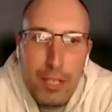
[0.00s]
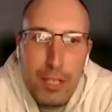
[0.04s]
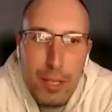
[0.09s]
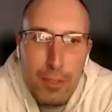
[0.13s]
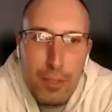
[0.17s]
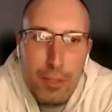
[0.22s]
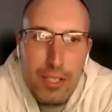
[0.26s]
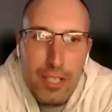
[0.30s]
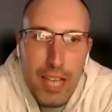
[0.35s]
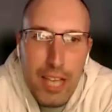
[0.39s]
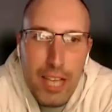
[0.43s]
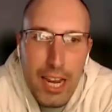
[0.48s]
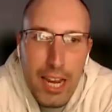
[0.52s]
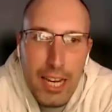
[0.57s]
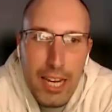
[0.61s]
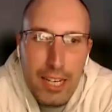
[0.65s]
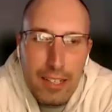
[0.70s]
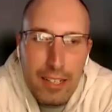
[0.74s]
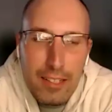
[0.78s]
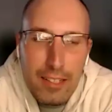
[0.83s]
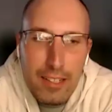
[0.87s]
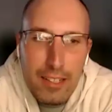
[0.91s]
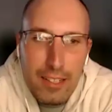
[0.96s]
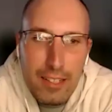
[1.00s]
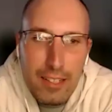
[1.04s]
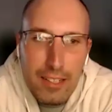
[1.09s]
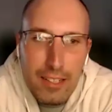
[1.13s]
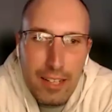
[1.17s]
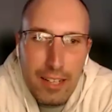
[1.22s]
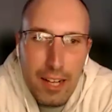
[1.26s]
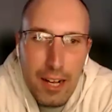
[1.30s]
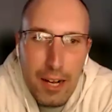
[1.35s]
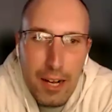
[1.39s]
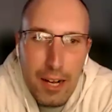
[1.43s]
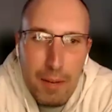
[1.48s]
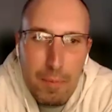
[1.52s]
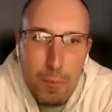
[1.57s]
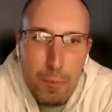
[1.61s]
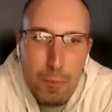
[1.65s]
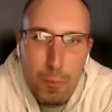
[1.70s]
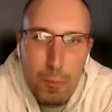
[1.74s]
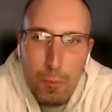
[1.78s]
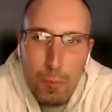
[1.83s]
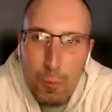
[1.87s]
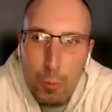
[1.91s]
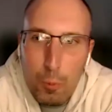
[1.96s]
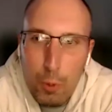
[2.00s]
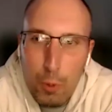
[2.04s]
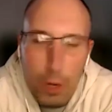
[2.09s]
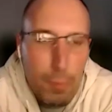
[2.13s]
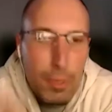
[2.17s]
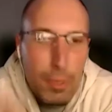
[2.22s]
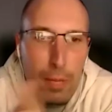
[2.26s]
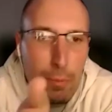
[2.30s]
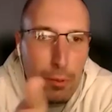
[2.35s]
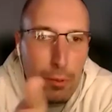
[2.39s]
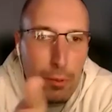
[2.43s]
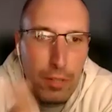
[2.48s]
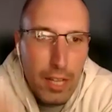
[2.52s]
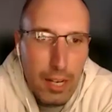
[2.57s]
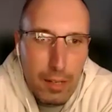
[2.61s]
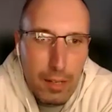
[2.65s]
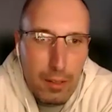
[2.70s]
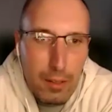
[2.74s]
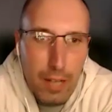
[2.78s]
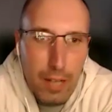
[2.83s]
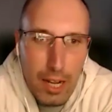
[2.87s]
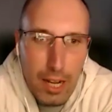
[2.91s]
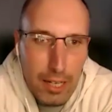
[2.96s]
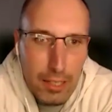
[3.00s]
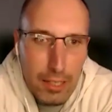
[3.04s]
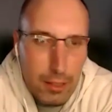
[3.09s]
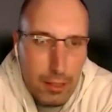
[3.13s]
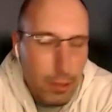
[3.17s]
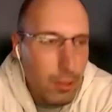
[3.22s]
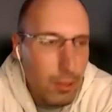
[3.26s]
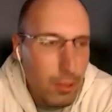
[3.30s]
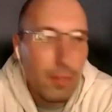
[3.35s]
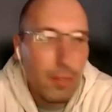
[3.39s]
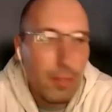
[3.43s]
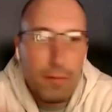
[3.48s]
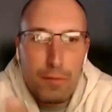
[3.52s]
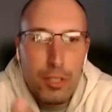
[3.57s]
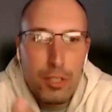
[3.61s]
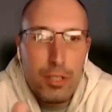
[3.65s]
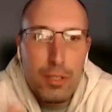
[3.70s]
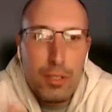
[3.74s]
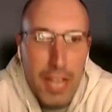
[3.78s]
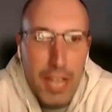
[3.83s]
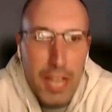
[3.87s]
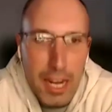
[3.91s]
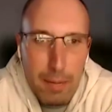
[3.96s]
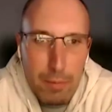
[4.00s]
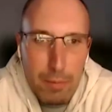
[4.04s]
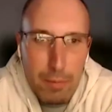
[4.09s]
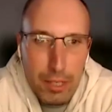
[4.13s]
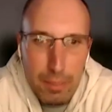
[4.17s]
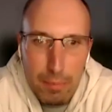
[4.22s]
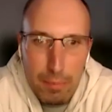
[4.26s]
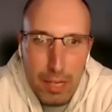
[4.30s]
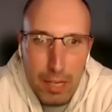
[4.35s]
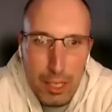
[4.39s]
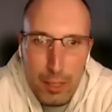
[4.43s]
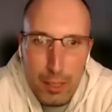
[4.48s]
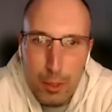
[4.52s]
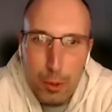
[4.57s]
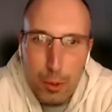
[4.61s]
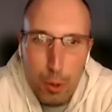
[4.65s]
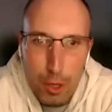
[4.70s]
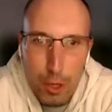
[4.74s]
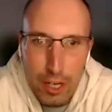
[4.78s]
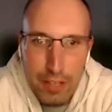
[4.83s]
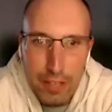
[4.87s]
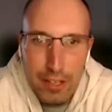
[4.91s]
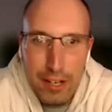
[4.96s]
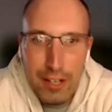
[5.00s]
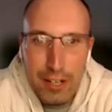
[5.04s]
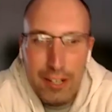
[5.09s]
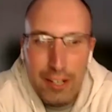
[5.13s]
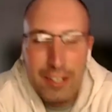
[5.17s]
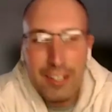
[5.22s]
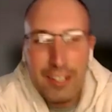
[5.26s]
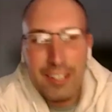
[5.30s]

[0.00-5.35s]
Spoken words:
he was saying, were people that I could have just named in my story there.